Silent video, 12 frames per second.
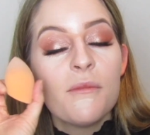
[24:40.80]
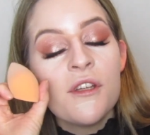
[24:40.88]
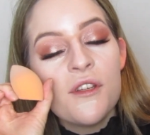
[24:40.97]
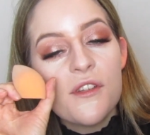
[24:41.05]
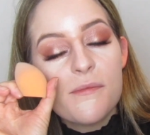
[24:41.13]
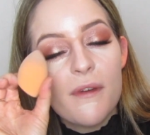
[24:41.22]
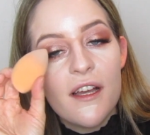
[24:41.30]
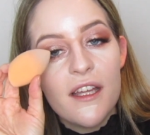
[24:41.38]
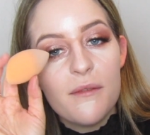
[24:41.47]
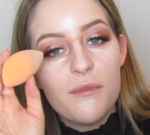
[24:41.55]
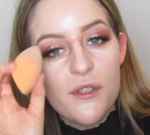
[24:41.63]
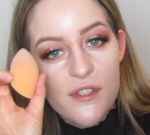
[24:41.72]
I'm going to use
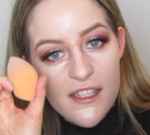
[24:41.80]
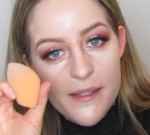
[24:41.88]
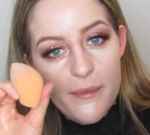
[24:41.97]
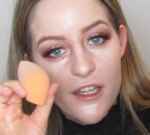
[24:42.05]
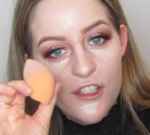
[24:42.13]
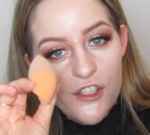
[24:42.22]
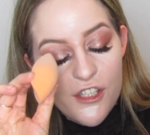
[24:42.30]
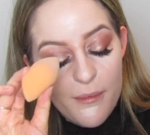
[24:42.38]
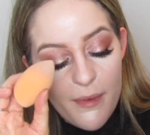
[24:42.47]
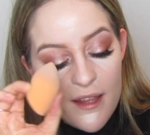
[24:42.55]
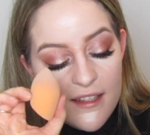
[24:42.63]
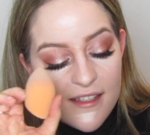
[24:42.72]
my beauty sponge to
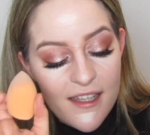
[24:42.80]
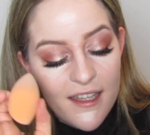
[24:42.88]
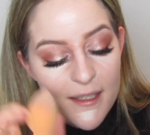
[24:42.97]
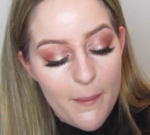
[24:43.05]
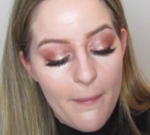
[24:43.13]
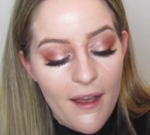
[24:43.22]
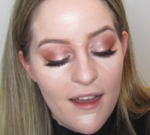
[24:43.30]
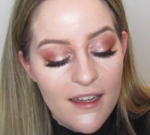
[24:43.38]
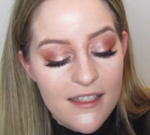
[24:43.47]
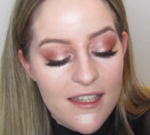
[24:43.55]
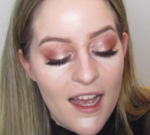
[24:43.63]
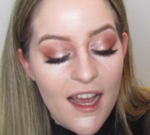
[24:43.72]
blend this in,
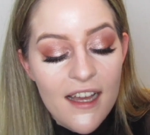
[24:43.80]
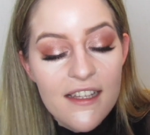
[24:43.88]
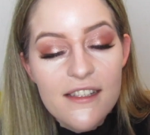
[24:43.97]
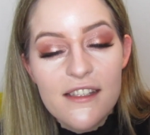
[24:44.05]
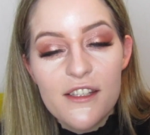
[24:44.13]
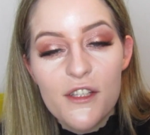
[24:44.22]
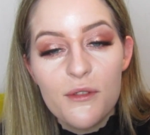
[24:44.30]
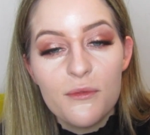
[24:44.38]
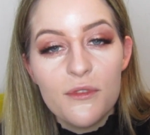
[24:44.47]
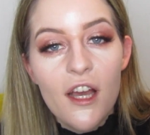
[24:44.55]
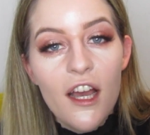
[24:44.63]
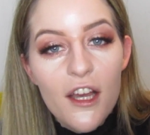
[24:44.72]
but as you
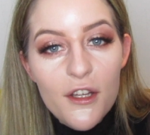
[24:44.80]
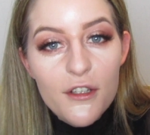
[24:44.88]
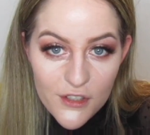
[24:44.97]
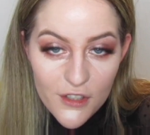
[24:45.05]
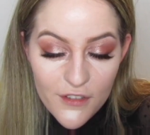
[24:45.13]
know,